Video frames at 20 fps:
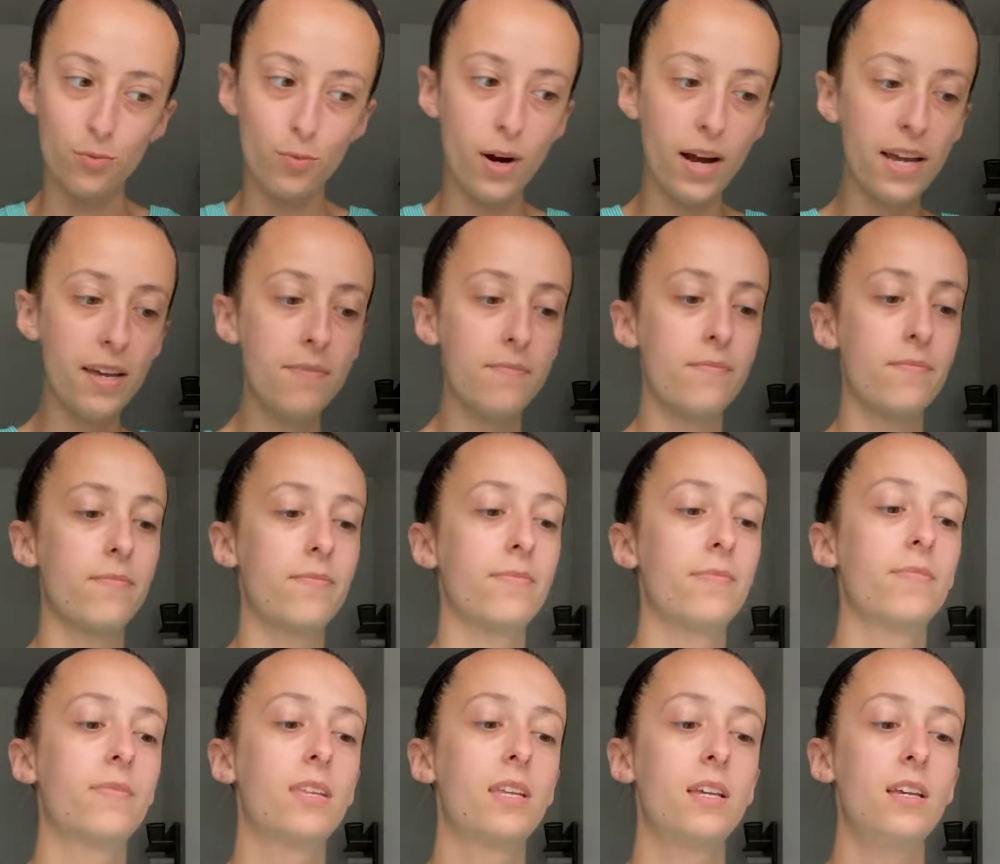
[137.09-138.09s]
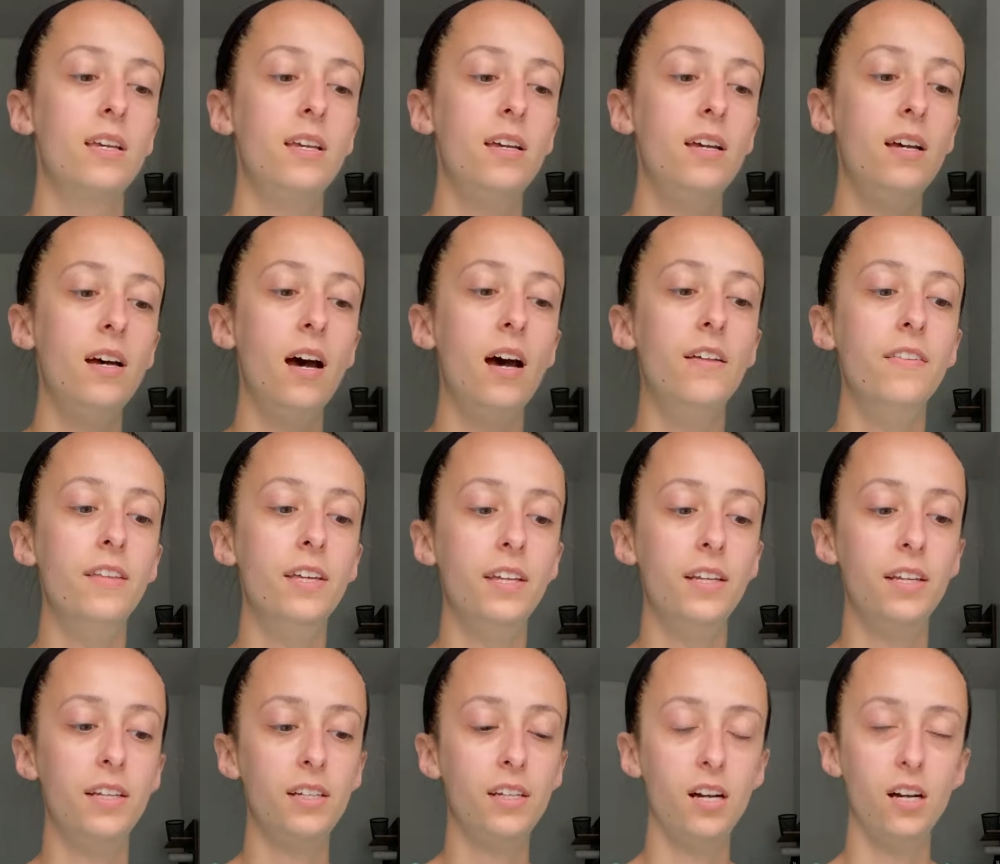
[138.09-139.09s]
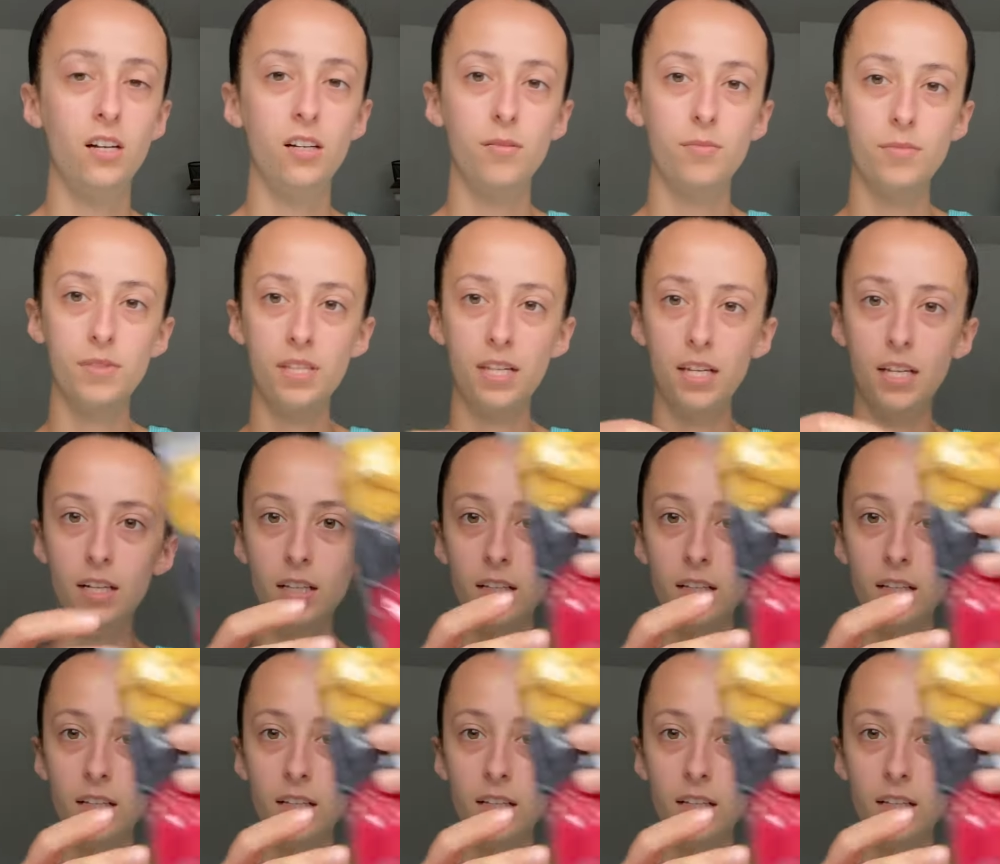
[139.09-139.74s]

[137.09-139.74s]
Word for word: white. And then it comes in a